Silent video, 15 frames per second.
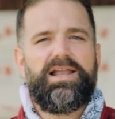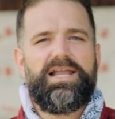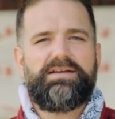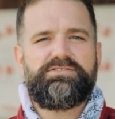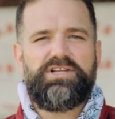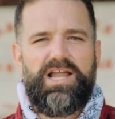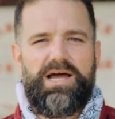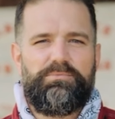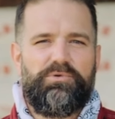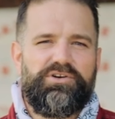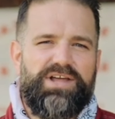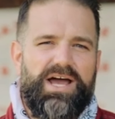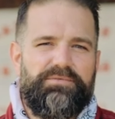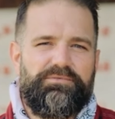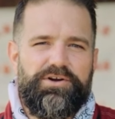Leaves a lot more
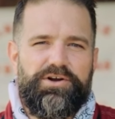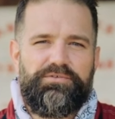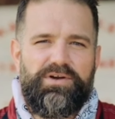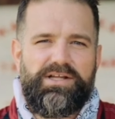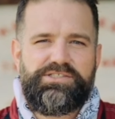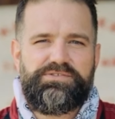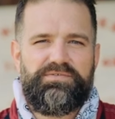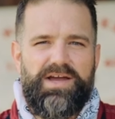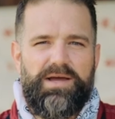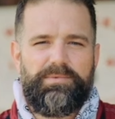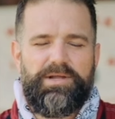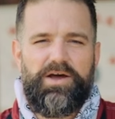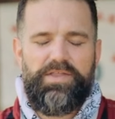time for your friends and family